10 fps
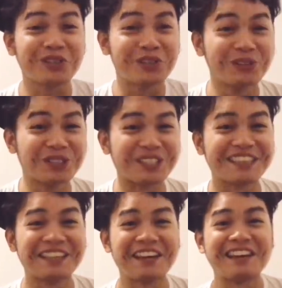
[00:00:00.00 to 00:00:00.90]
inclusion
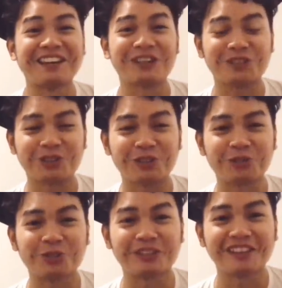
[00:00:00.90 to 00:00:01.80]
and not
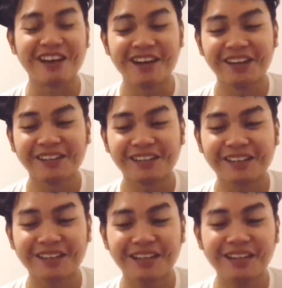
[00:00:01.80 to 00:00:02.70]
seclusion.
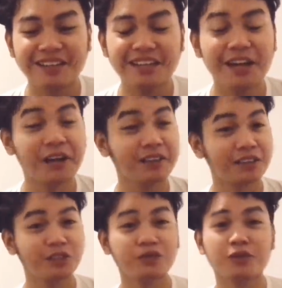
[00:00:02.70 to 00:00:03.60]
Again,
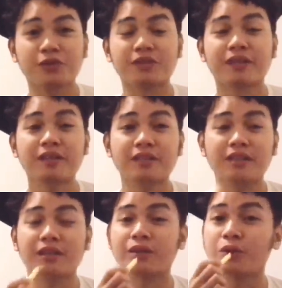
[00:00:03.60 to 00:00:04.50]
that's it for tonight,
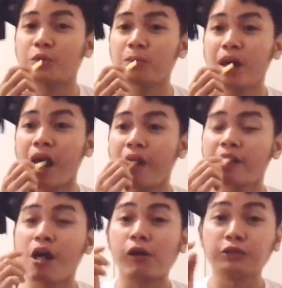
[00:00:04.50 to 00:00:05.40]
and I hope
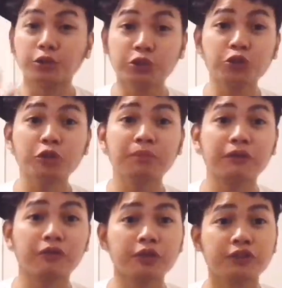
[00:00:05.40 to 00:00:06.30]
you enjoyed my
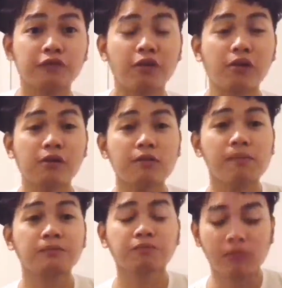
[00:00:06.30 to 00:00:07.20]
first vlog.
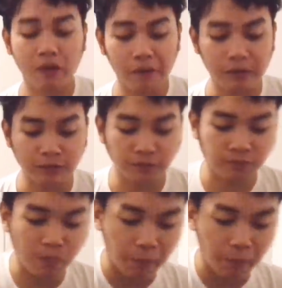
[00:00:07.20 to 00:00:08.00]
Um,